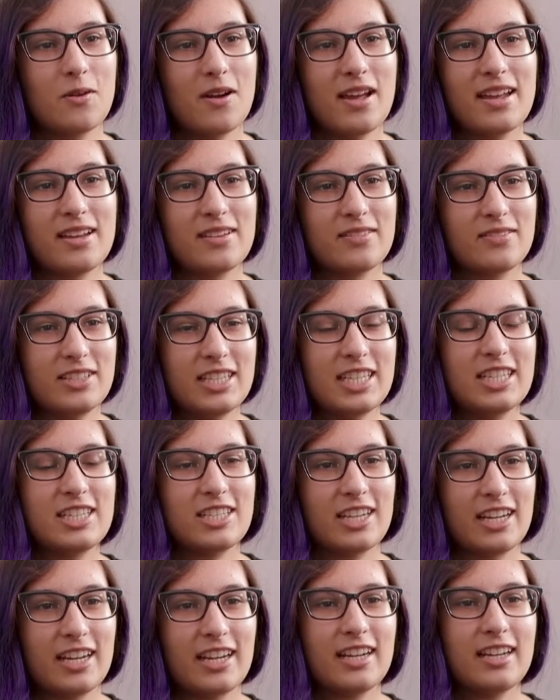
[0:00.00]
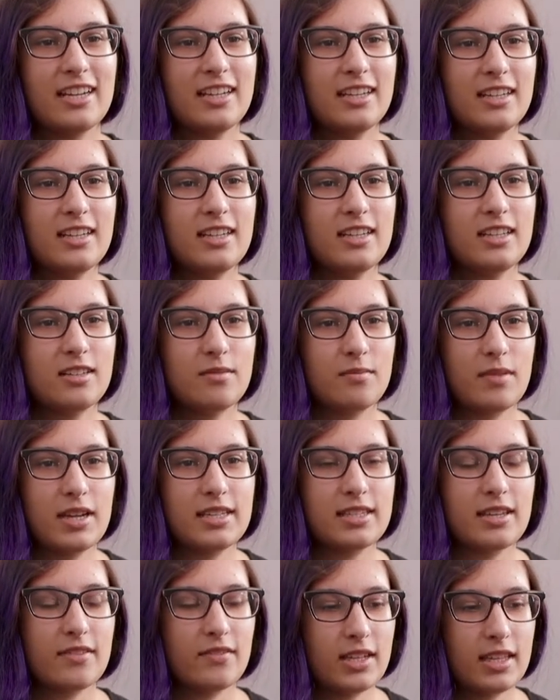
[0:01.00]
way of teaching.
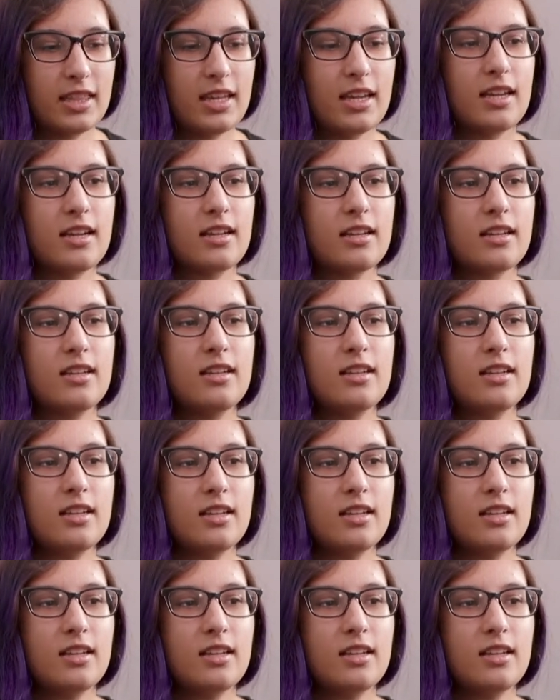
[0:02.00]
Makes everything